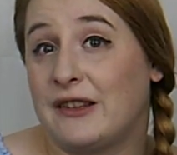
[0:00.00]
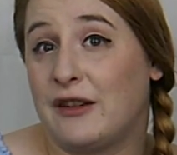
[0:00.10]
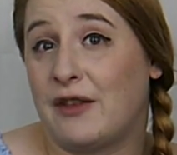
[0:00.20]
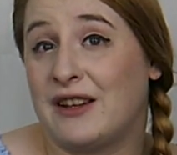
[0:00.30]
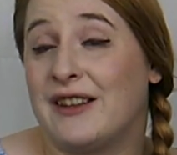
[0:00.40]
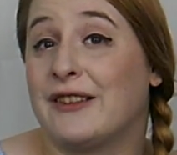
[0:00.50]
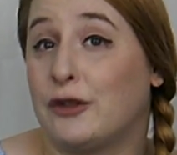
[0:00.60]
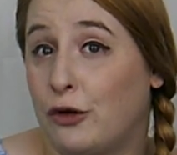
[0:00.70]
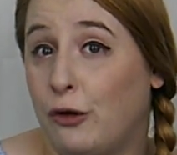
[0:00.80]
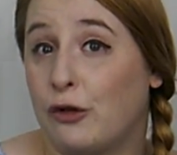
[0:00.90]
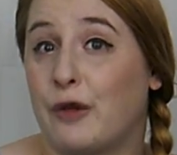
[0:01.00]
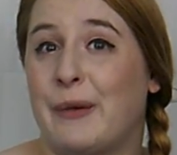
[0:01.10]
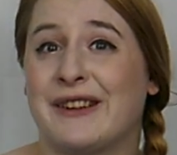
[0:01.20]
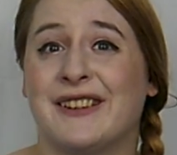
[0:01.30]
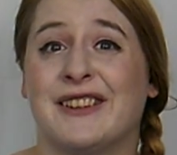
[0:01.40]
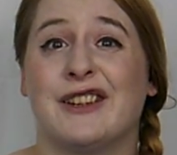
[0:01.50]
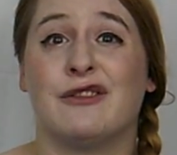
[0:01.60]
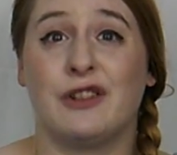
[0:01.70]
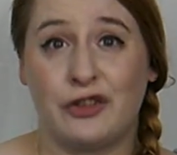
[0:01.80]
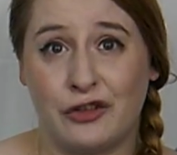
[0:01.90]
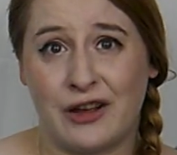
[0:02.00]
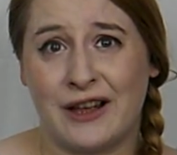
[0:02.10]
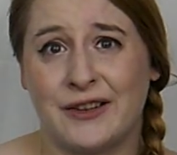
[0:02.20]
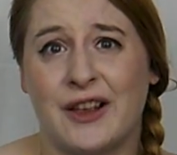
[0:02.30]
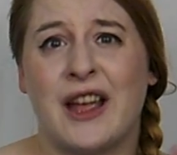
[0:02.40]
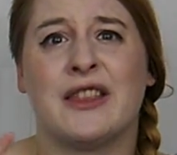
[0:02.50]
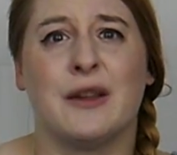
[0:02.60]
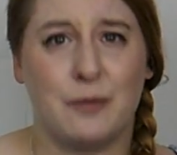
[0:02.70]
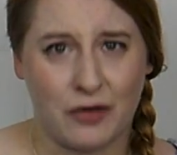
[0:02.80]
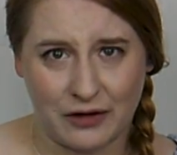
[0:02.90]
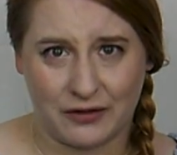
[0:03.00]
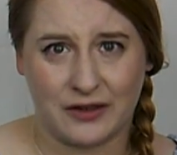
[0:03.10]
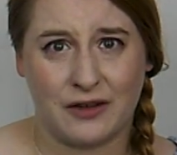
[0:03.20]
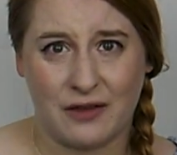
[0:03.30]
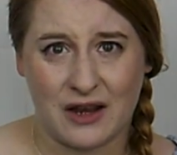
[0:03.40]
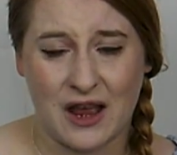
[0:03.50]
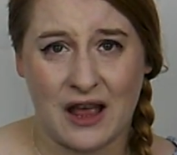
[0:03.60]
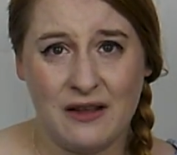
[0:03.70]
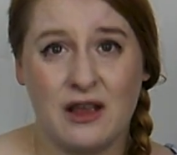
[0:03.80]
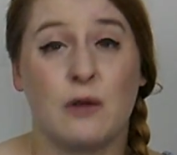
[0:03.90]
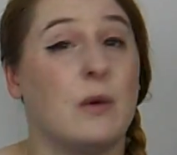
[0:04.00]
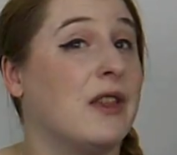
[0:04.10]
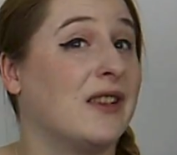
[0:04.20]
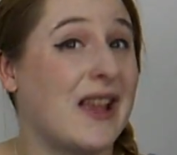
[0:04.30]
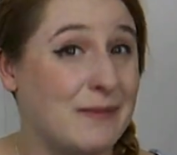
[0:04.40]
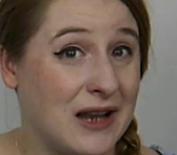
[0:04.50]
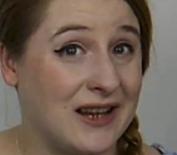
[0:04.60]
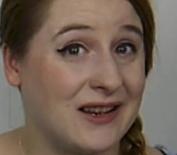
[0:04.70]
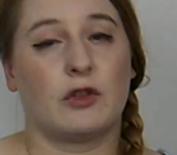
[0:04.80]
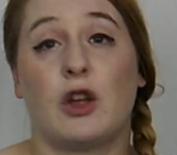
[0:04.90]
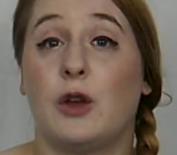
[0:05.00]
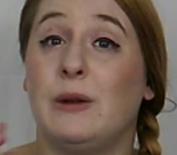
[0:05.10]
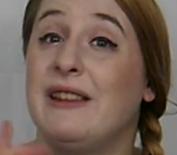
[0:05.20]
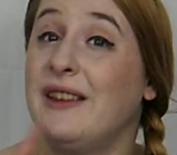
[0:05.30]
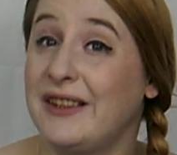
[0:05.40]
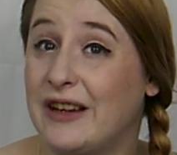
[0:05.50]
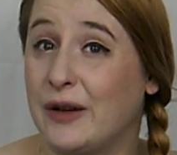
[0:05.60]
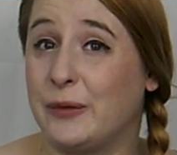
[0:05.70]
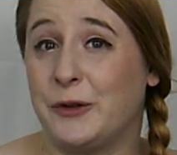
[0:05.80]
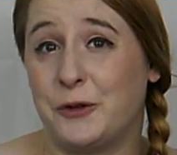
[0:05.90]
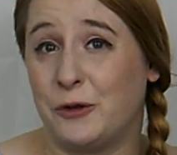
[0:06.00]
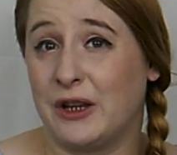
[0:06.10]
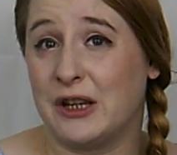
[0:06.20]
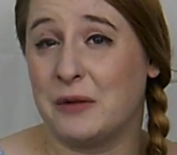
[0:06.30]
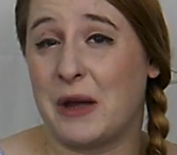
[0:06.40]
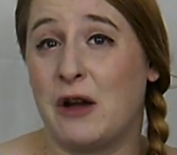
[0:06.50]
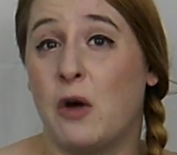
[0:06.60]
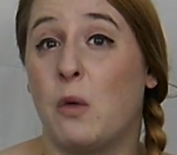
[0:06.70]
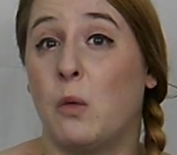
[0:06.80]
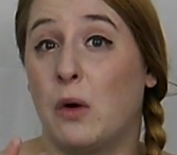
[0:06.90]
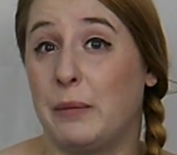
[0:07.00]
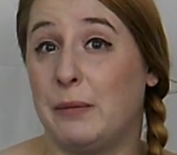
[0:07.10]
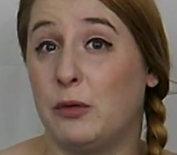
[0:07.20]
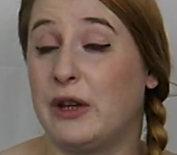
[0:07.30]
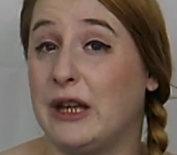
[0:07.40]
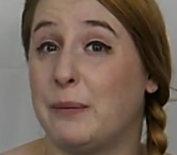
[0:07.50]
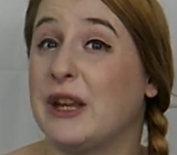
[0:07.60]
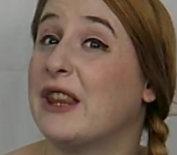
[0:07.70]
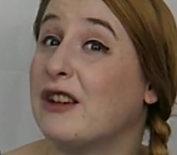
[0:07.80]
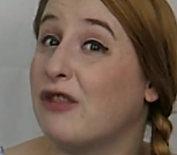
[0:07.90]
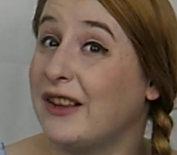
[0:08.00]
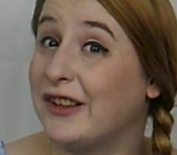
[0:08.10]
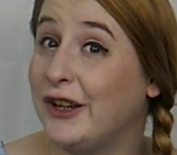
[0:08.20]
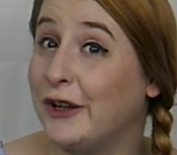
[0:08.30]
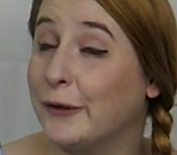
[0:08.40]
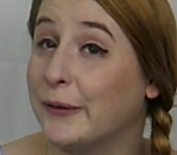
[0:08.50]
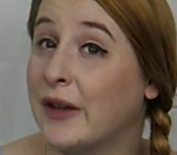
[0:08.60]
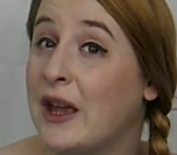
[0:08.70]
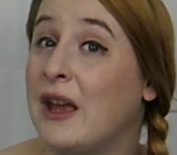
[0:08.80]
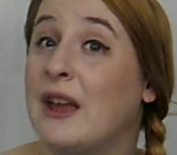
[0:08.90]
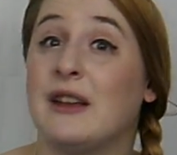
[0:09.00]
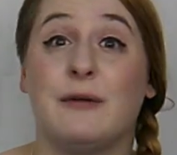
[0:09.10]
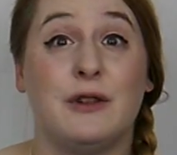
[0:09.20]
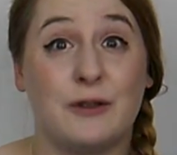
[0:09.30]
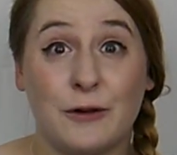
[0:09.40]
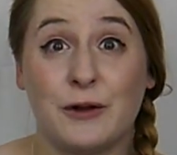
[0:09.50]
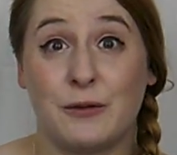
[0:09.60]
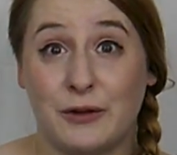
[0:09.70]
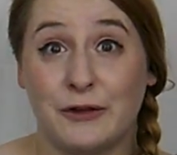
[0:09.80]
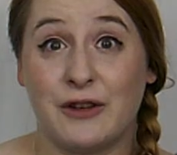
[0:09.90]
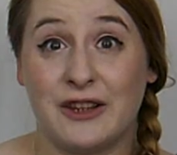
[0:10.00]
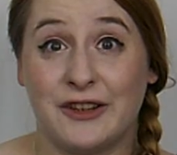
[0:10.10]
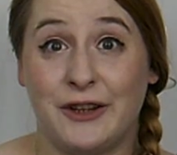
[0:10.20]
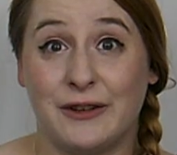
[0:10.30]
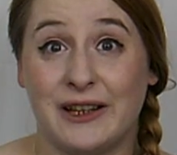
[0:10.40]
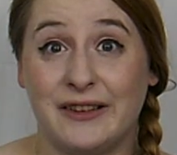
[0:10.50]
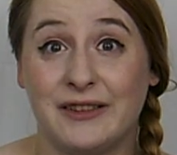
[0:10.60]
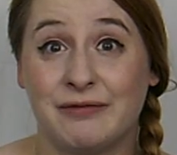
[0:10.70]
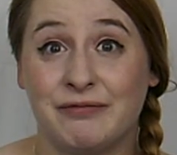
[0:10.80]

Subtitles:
event is a talk back at the original house that I had the breakfast event at, with the same lady. Only this time she's talking about what people keep in their reticules. If you don't know what a reticule is,